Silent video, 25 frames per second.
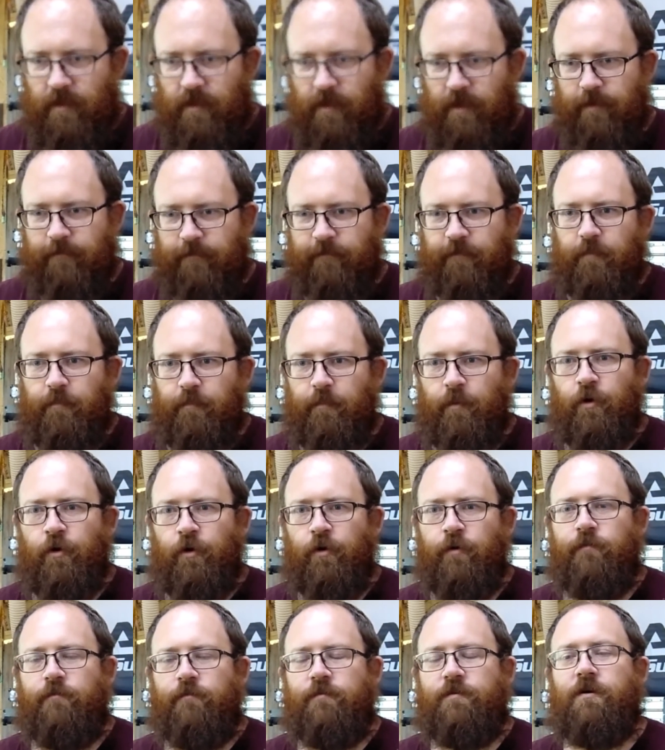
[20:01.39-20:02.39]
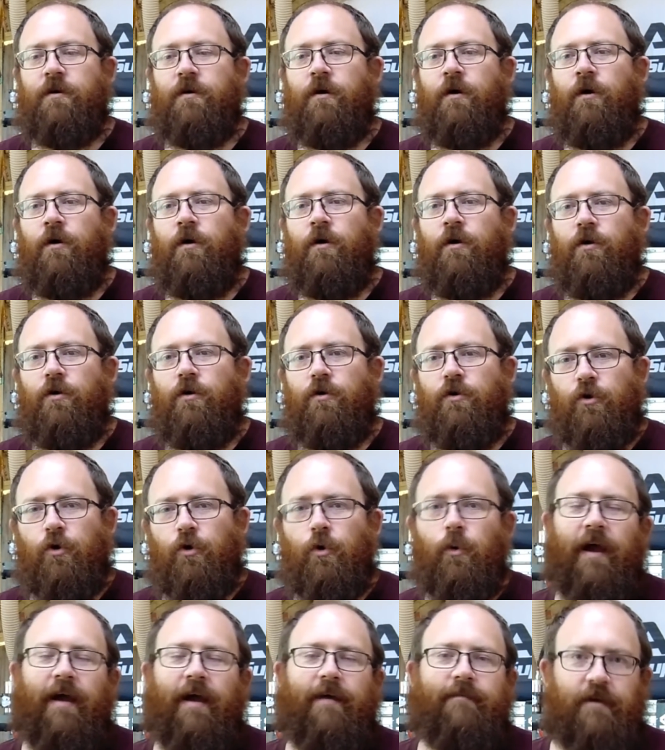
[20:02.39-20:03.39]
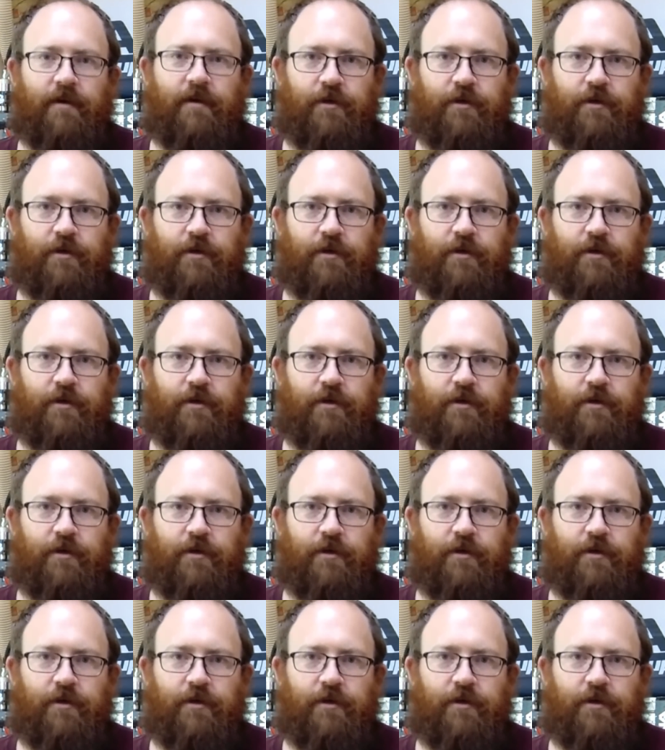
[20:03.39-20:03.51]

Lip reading: If it moves, you have